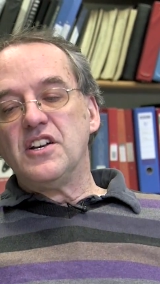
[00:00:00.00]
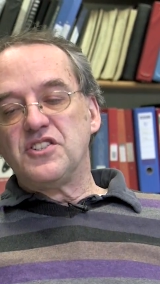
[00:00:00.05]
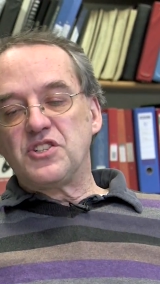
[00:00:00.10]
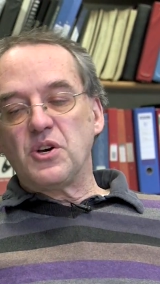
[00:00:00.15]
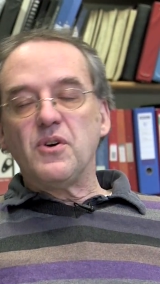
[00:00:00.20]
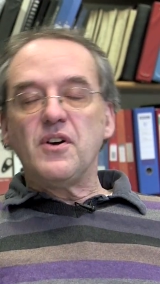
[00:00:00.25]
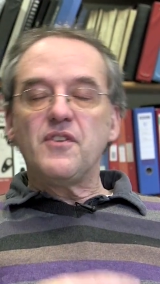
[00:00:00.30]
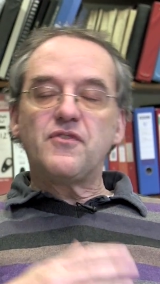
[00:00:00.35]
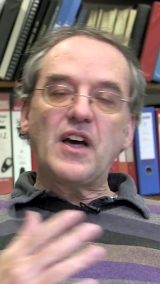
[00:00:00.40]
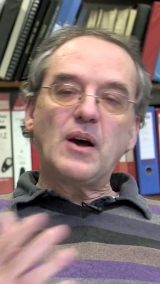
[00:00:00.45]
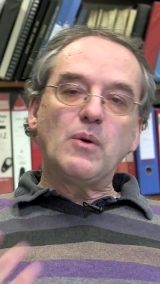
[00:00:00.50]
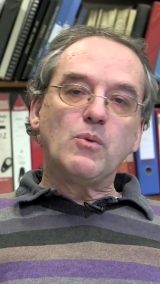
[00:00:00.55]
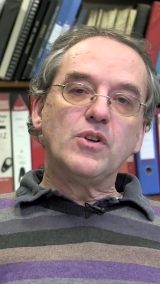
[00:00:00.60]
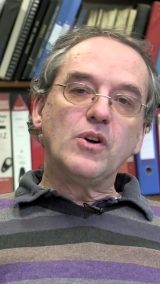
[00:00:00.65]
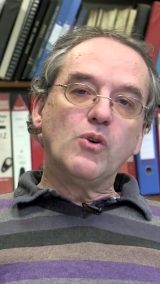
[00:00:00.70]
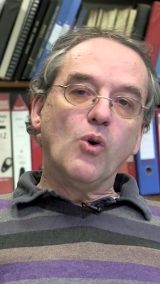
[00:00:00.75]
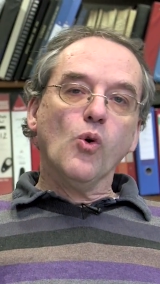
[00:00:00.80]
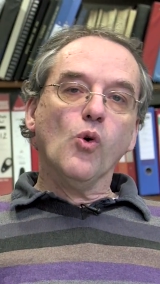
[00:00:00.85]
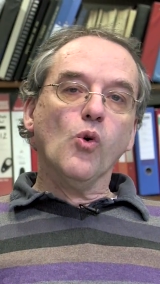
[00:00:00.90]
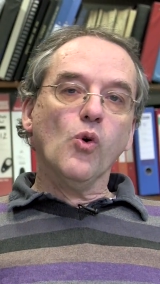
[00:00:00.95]
So if that
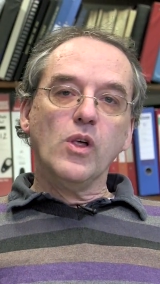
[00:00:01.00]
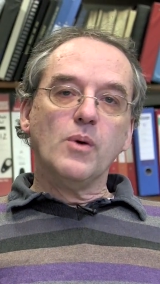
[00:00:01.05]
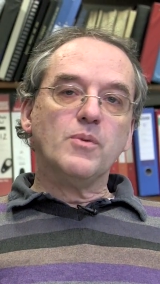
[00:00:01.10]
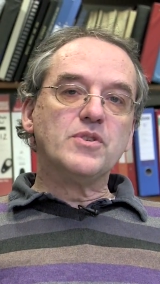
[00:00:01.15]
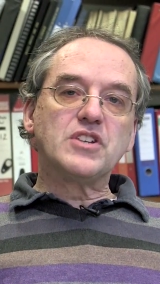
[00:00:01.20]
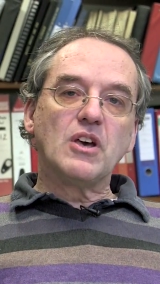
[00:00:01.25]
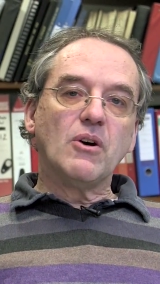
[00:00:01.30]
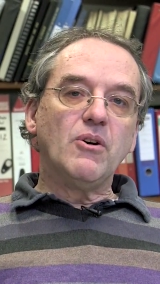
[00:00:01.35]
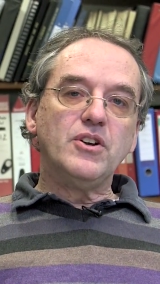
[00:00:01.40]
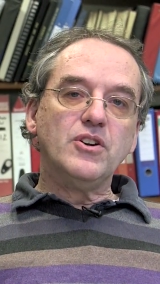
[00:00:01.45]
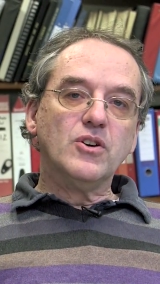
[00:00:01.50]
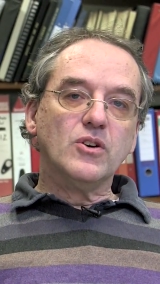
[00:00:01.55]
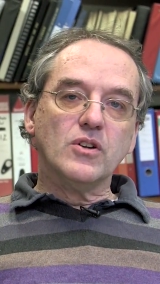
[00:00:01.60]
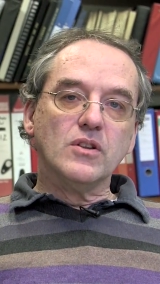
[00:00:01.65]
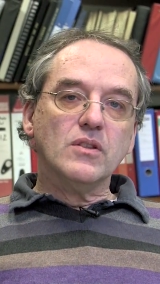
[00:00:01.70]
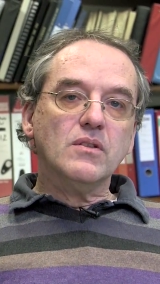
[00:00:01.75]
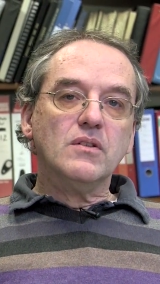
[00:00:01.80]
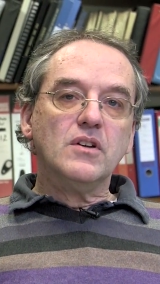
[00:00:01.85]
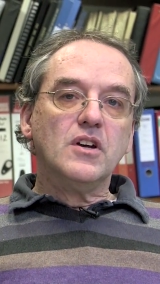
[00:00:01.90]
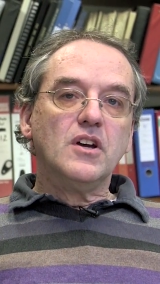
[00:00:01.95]
were all that was going
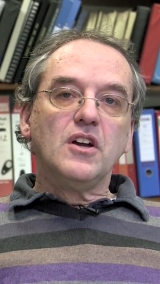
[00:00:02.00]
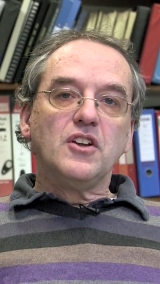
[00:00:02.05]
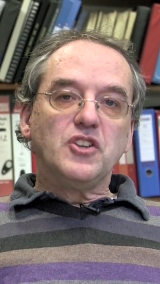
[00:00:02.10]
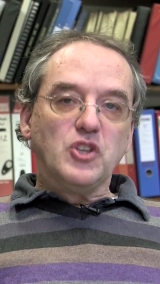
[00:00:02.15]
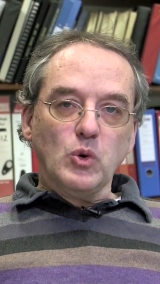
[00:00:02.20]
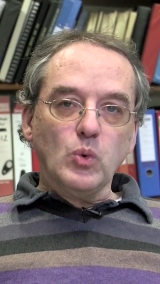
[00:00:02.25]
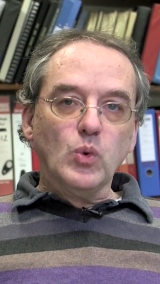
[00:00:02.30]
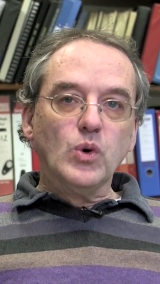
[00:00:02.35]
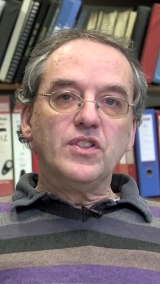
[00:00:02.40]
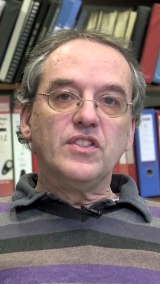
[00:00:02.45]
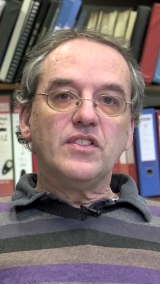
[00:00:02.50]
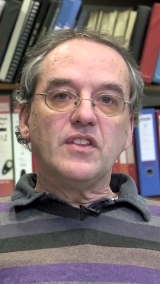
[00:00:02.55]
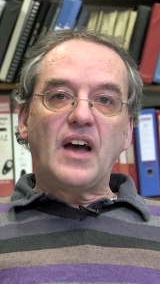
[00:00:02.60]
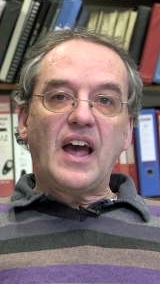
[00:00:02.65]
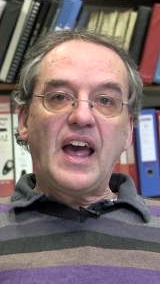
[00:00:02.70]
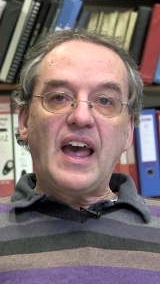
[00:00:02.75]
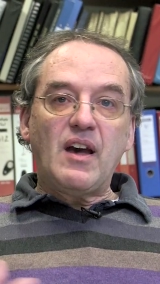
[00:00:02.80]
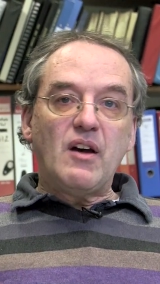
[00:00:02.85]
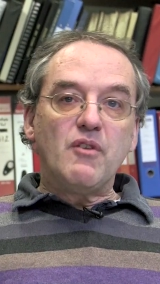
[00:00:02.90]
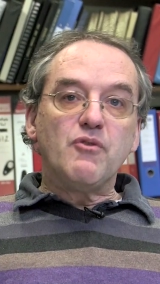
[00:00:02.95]
on, you wouldn't
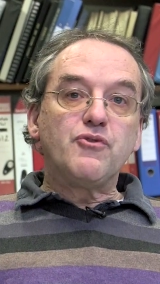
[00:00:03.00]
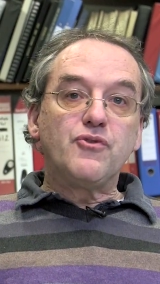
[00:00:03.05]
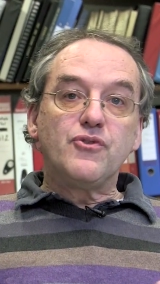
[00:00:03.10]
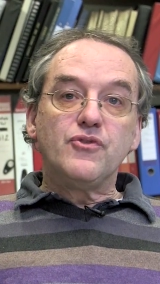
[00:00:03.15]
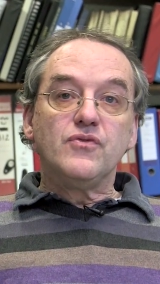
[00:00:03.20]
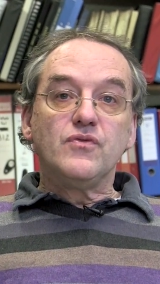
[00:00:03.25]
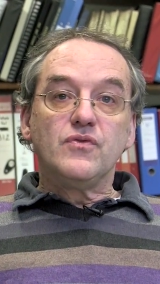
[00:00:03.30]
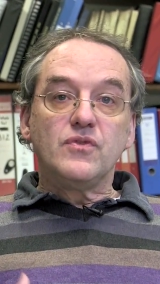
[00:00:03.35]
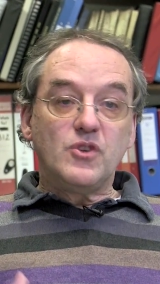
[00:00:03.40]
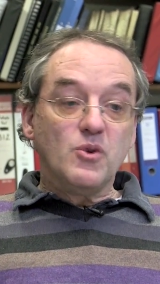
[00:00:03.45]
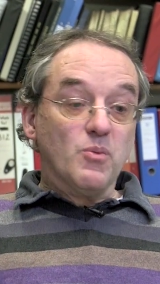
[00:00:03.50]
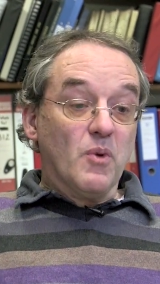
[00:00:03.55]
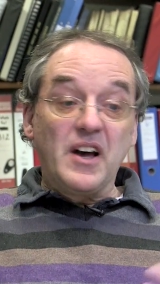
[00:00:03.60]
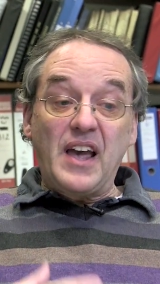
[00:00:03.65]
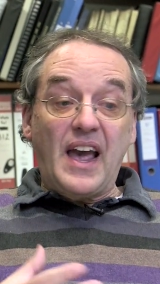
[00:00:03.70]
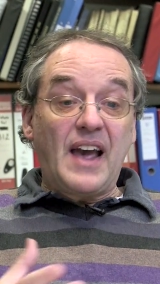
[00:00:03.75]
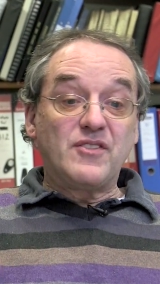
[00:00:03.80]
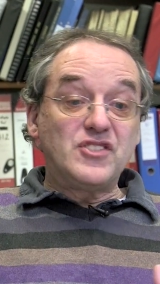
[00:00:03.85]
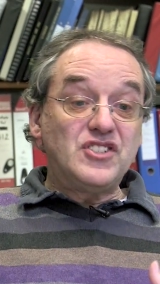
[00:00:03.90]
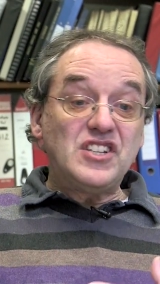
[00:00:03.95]
have, you
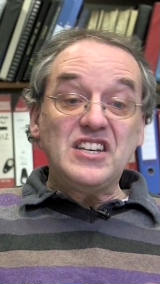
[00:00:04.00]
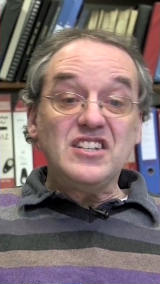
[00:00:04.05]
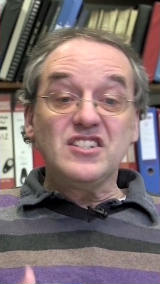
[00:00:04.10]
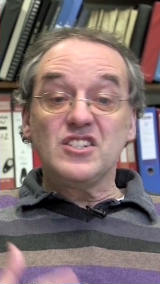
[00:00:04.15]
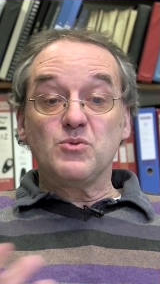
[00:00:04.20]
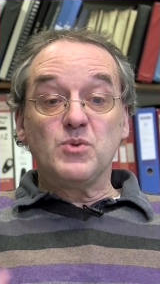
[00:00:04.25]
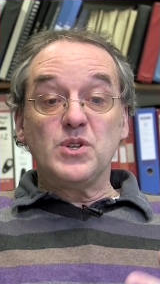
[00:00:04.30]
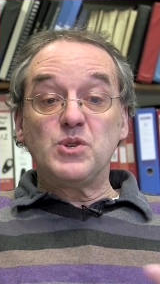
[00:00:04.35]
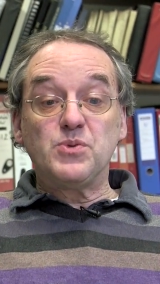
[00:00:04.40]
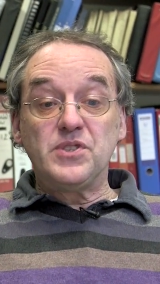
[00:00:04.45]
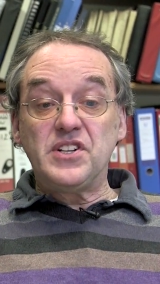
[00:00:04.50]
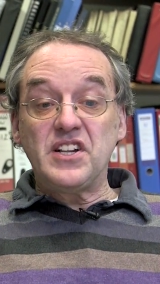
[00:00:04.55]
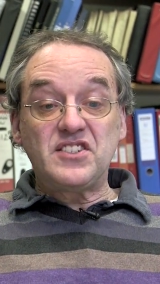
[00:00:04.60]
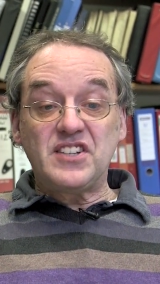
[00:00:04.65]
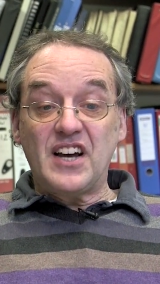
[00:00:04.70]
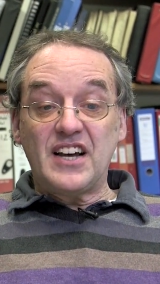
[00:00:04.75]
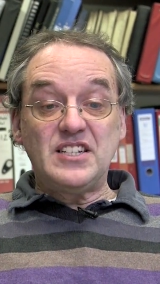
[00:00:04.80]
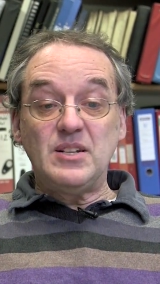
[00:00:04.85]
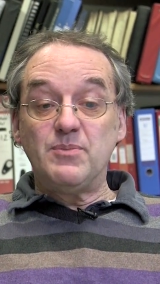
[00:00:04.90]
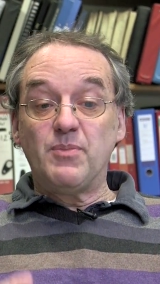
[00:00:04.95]
might have seasons which were
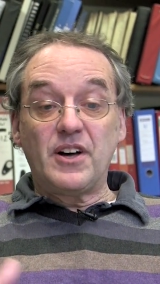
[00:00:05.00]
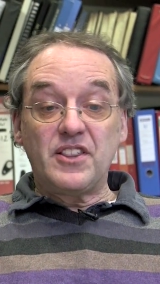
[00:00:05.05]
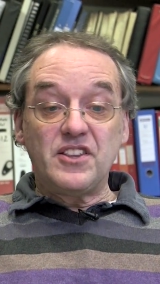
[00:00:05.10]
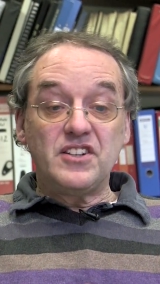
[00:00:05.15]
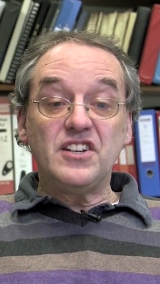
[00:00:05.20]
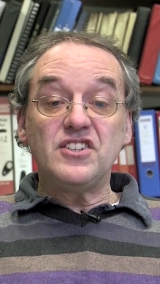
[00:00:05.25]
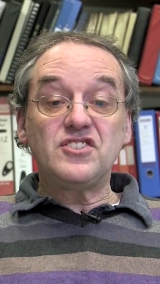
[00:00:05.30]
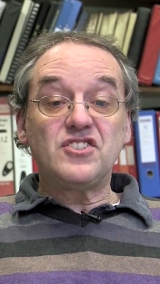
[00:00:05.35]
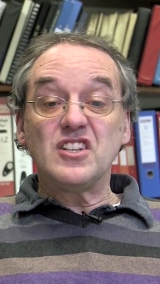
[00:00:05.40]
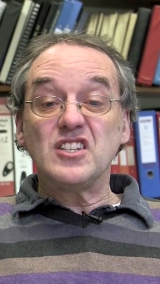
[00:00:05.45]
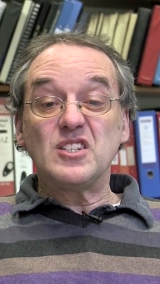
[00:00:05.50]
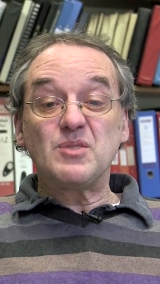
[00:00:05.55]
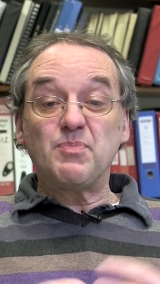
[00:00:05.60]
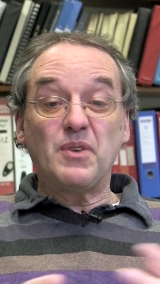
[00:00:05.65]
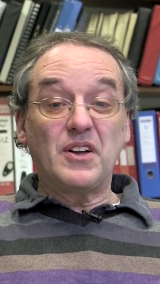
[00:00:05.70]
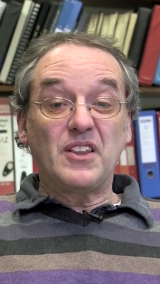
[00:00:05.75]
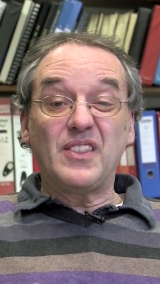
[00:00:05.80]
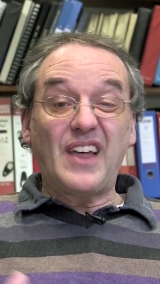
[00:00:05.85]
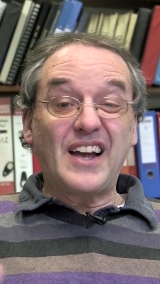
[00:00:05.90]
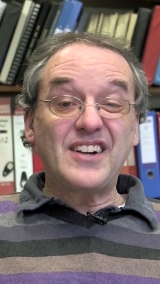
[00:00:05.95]
dictated by the distance,
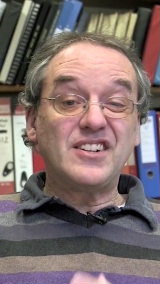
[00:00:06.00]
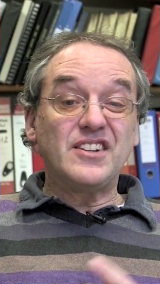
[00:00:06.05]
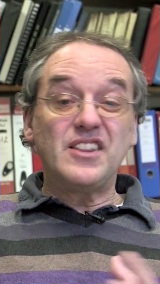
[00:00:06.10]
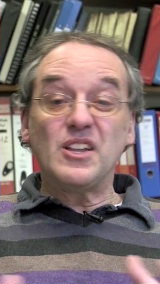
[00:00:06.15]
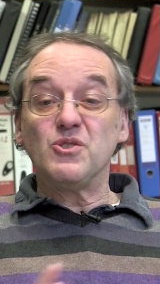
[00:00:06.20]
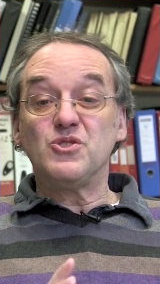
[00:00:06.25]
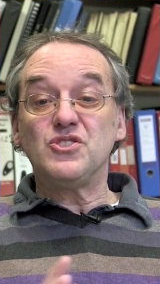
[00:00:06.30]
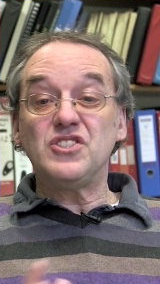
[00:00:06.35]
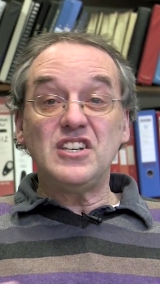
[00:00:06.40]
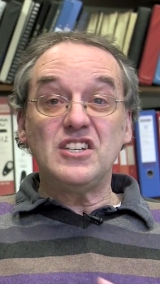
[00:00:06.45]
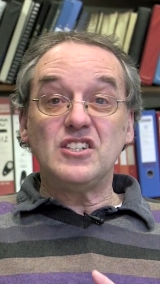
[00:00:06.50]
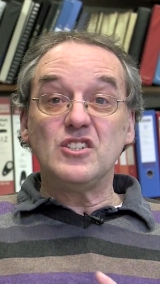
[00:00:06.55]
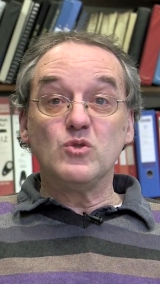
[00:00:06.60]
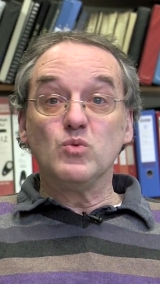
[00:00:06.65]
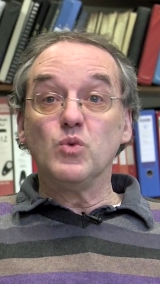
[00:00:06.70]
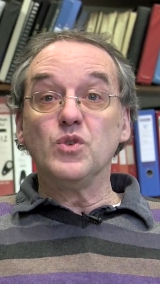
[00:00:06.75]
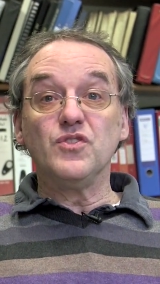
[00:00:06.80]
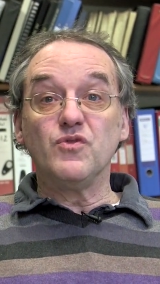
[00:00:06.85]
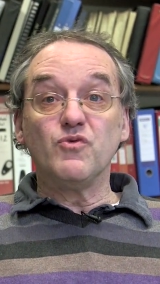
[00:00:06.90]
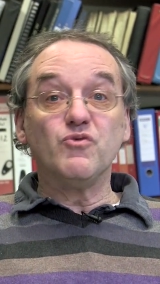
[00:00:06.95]
but actually those
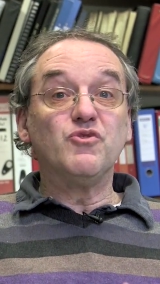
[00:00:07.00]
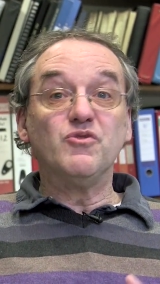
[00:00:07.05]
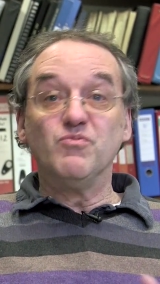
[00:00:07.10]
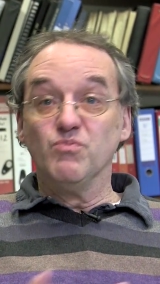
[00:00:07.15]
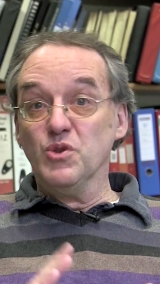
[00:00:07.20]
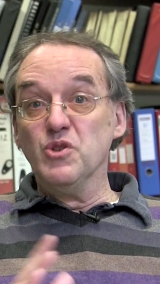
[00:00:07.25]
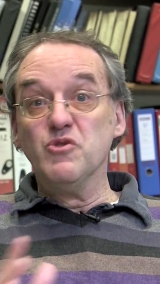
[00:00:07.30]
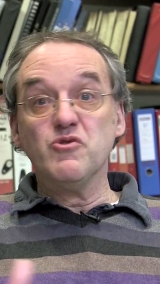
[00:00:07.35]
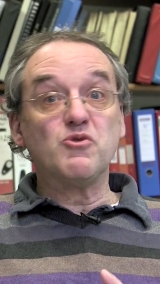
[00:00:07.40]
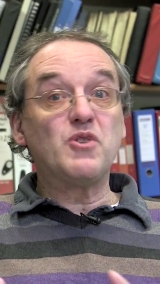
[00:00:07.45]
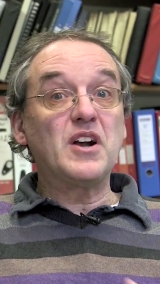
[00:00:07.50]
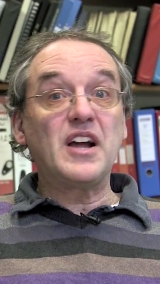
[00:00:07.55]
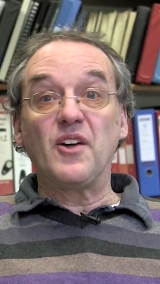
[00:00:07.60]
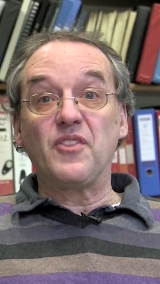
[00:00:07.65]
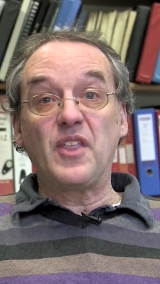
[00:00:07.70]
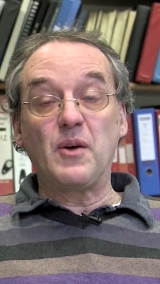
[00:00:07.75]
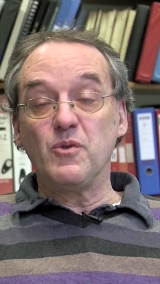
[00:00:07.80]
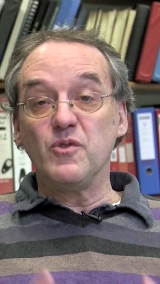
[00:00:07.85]
seasons wouldn't move around.